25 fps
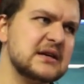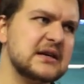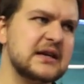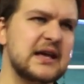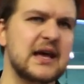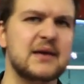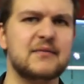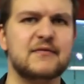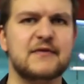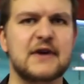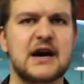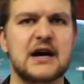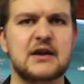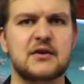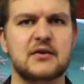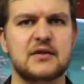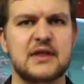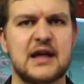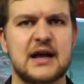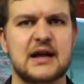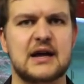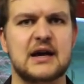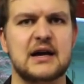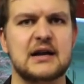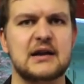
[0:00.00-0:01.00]
Cape Vidal,
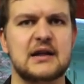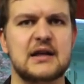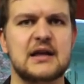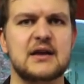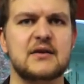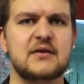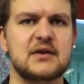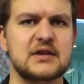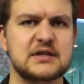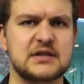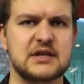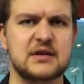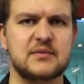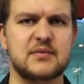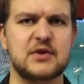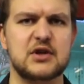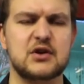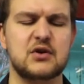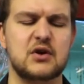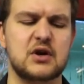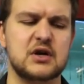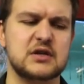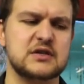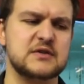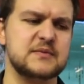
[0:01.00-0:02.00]
that kind of area is going to be
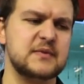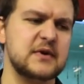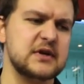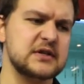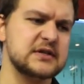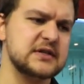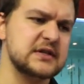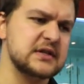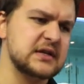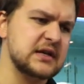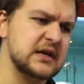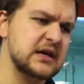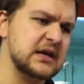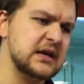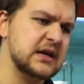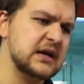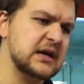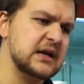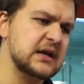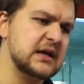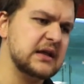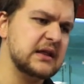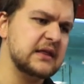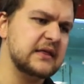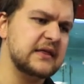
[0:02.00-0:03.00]
your hotspots.
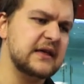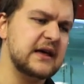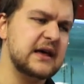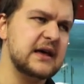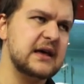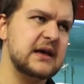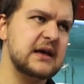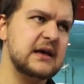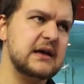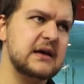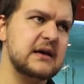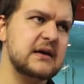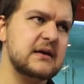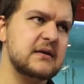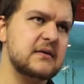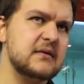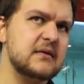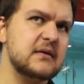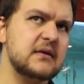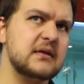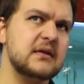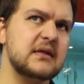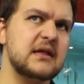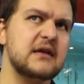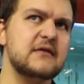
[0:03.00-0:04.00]
They
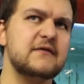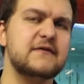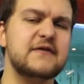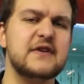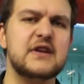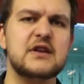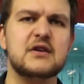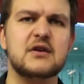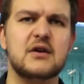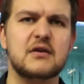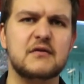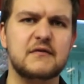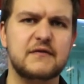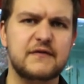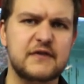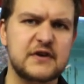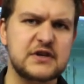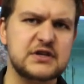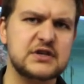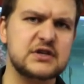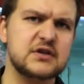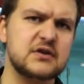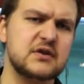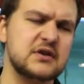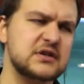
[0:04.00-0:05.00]
feed on
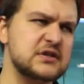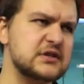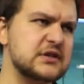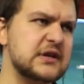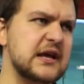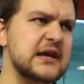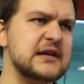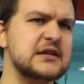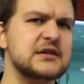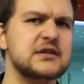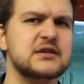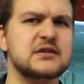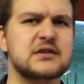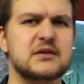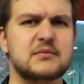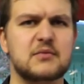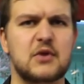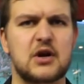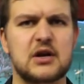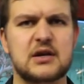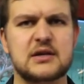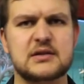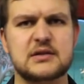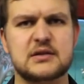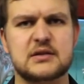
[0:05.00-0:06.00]
fish, crustaceans, and
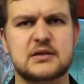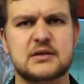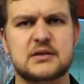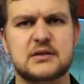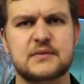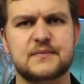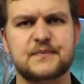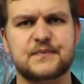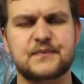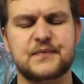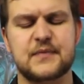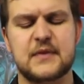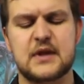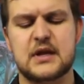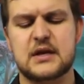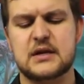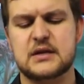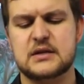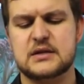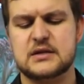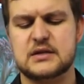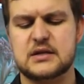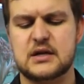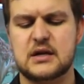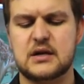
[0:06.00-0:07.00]
mollusks.
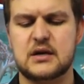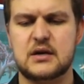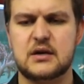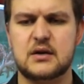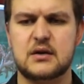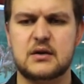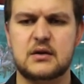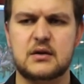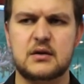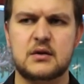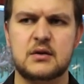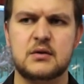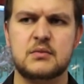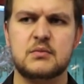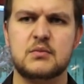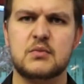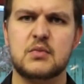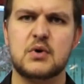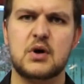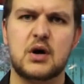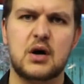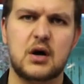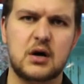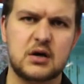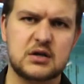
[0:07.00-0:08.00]
So
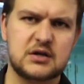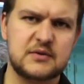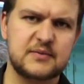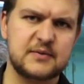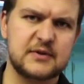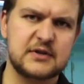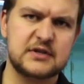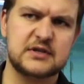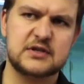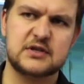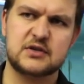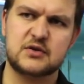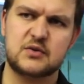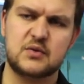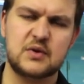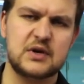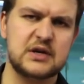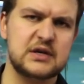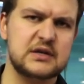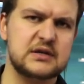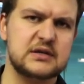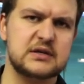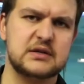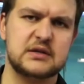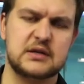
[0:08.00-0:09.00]
octopus,
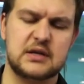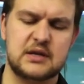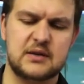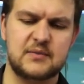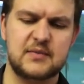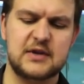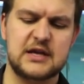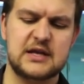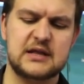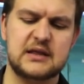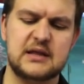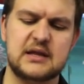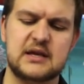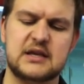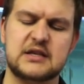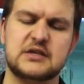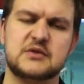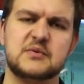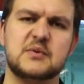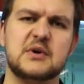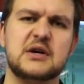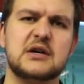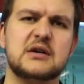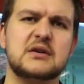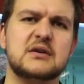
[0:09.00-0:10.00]
squid is going to be in there
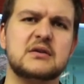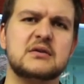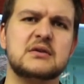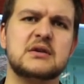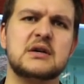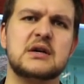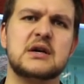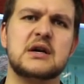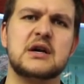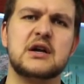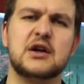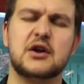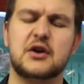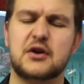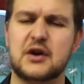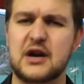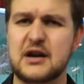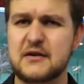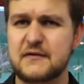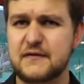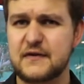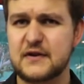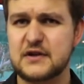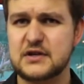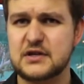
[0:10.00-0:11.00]
as well.
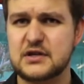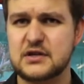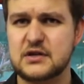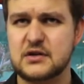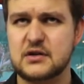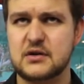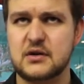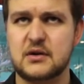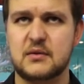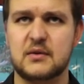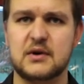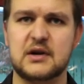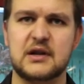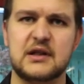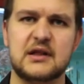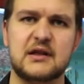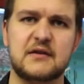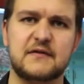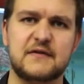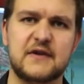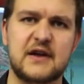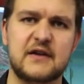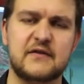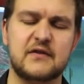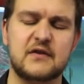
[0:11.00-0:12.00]
Crayfish are one of
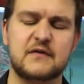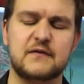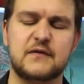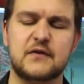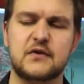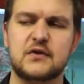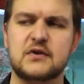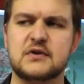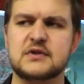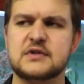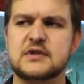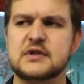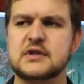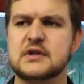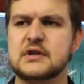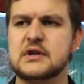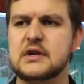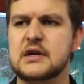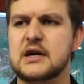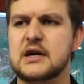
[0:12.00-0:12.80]
their favorite foods.